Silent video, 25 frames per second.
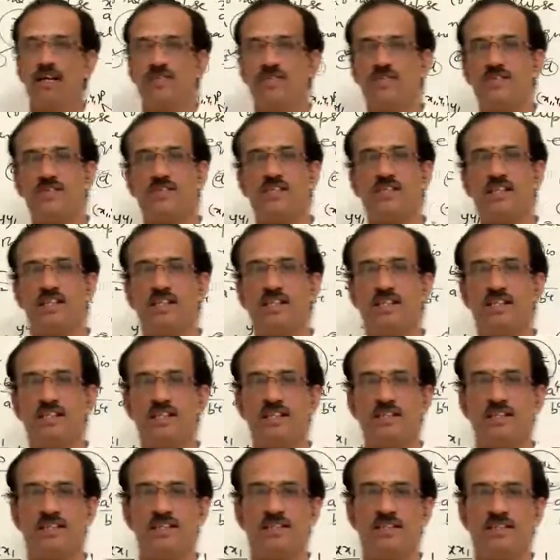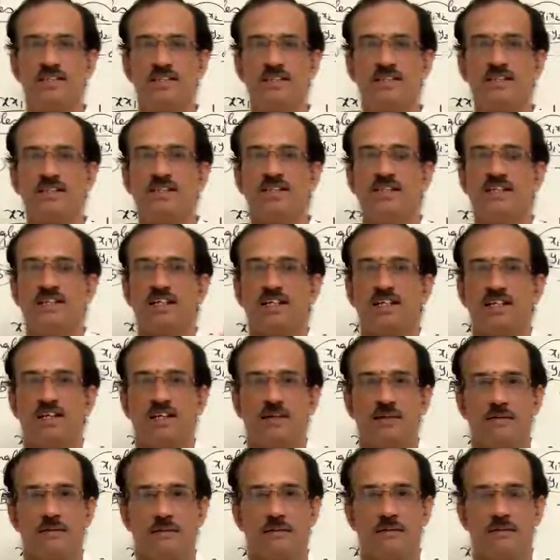that
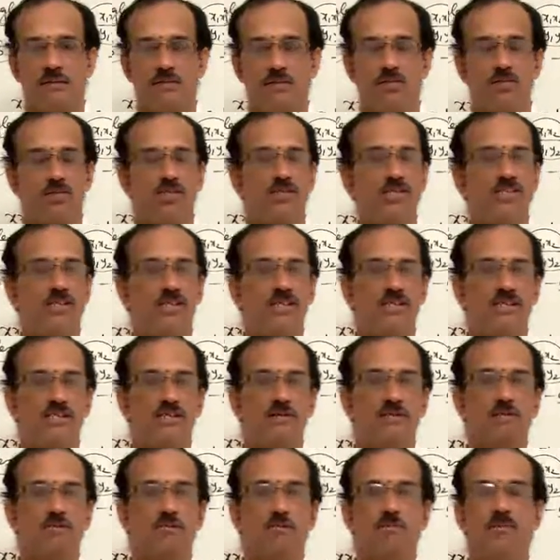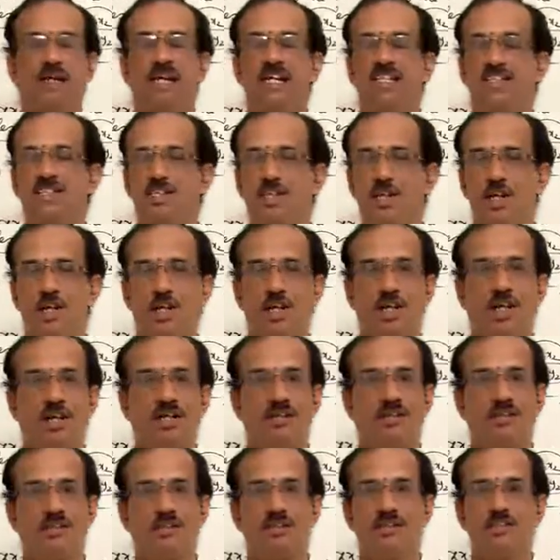questions based on the
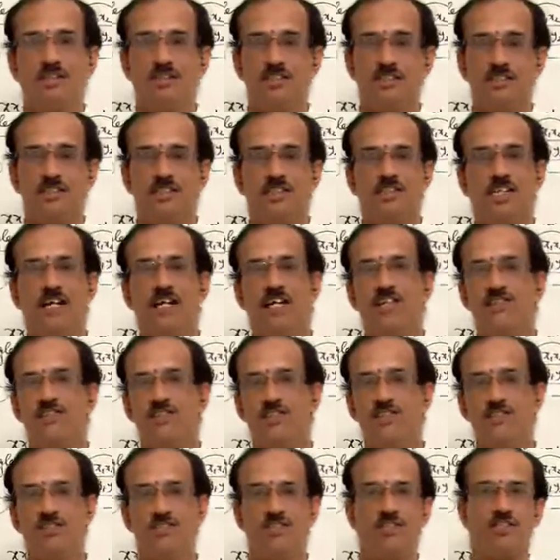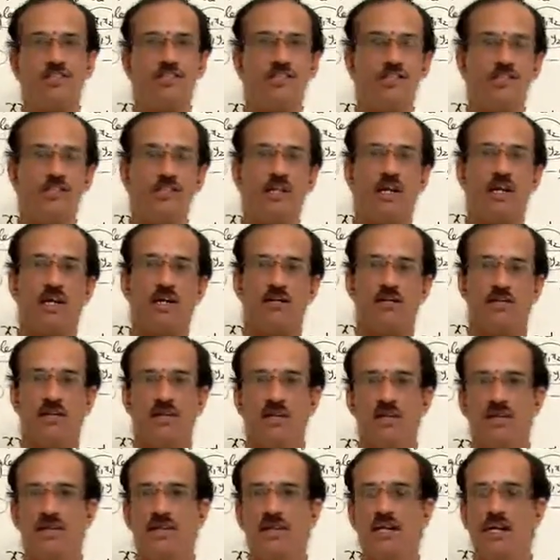tangent, normal
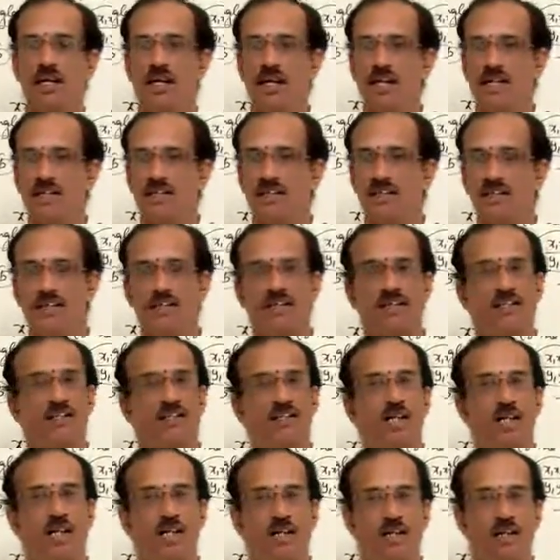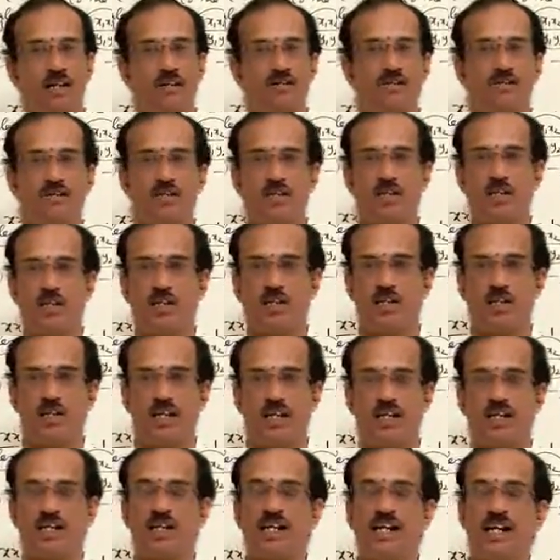and then chord of contact
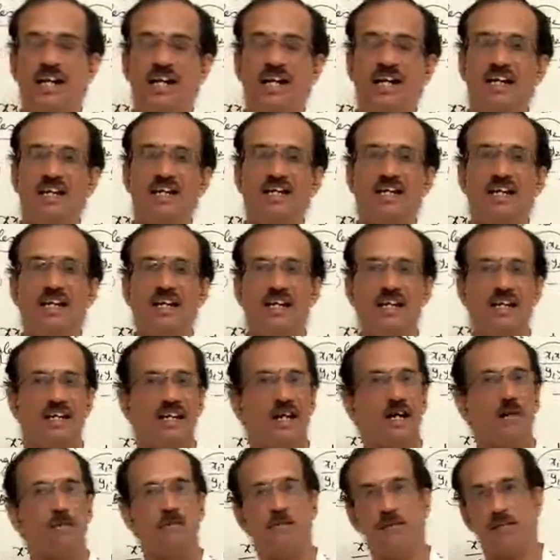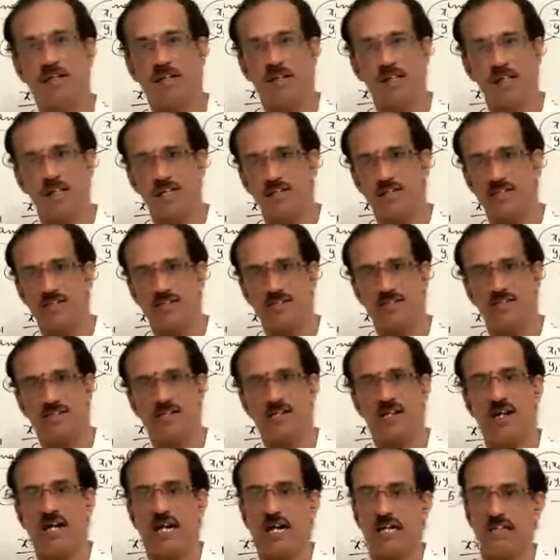and their applications. I
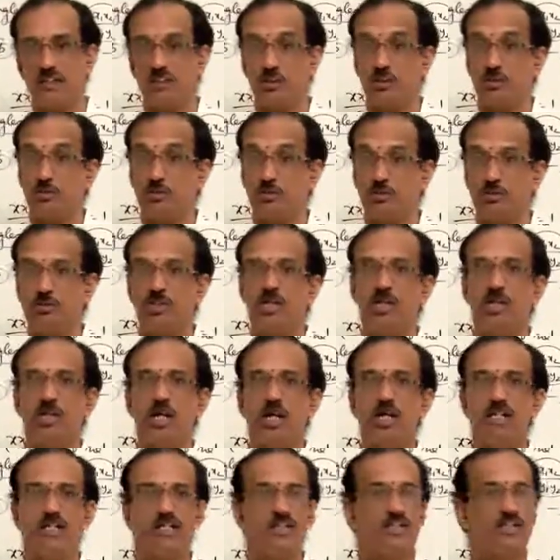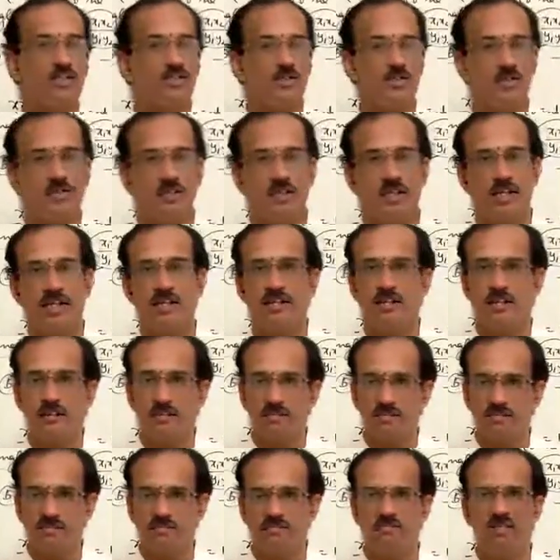hope you understood the
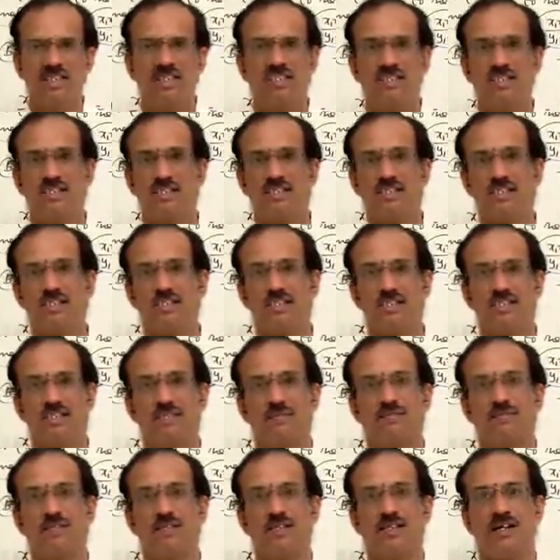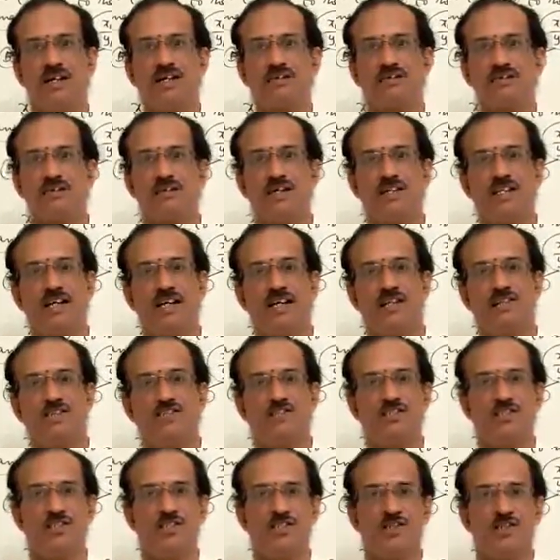basic concepts of the tangent,
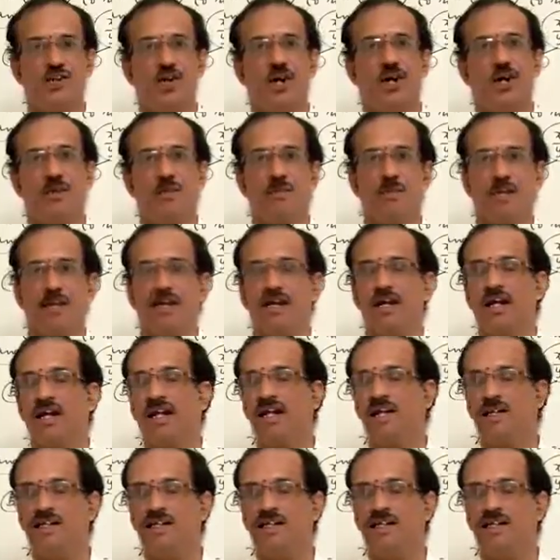normal and the